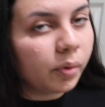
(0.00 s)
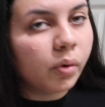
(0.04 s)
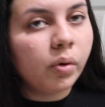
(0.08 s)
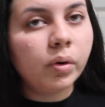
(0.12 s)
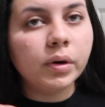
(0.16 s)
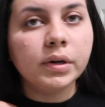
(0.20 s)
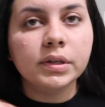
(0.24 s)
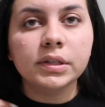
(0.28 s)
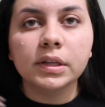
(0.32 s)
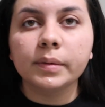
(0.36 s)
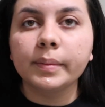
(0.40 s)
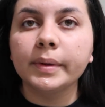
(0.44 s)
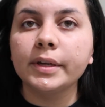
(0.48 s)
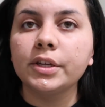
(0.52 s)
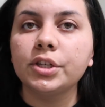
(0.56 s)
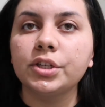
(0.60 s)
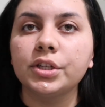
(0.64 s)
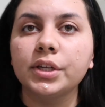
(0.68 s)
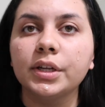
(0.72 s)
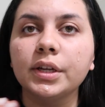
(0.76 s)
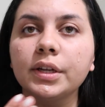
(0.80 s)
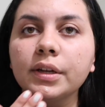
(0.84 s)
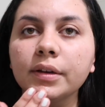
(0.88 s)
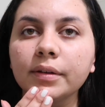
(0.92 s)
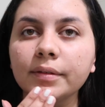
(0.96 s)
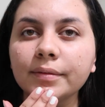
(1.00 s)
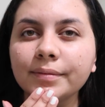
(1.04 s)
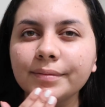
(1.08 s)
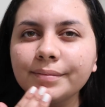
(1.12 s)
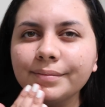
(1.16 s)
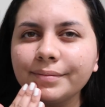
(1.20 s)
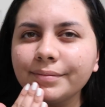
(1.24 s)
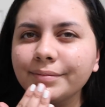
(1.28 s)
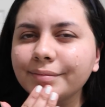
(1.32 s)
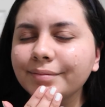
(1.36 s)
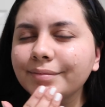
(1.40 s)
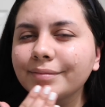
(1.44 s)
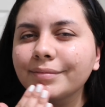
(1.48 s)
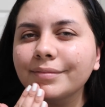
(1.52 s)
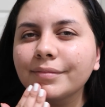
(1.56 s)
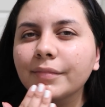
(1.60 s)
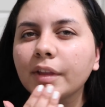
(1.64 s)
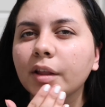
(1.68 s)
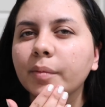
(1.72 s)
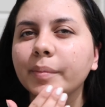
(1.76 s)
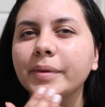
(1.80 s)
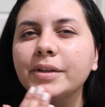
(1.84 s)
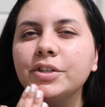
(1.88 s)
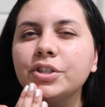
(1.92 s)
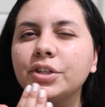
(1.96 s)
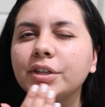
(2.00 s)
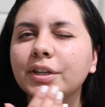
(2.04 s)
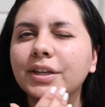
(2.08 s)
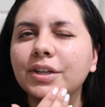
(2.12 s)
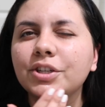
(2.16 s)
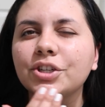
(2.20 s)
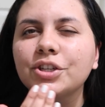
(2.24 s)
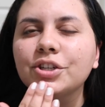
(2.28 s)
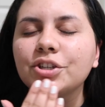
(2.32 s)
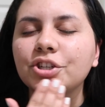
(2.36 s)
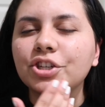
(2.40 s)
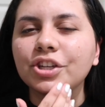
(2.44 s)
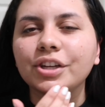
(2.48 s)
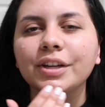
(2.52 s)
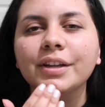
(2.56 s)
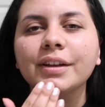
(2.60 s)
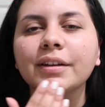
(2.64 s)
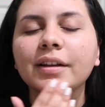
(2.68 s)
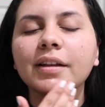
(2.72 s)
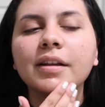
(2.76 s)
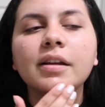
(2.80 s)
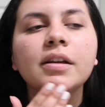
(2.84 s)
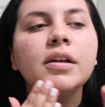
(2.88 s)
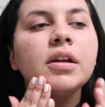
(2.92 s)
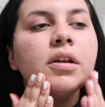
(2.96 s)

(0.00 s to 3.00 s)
pores on my chin, on my chinny chin chin,